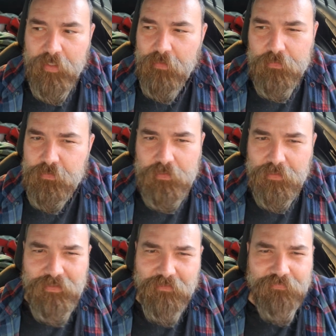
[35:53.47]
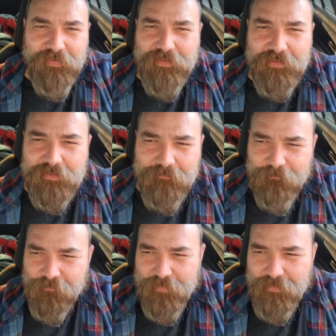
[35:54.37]
But now they're just like, no, fuck this.
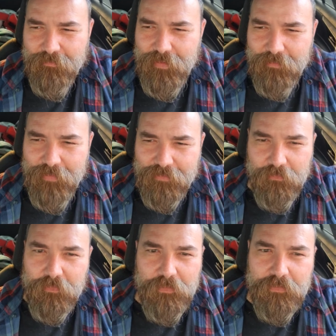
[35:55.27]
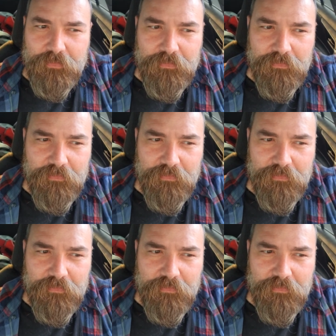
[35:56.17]
I'm not doing this.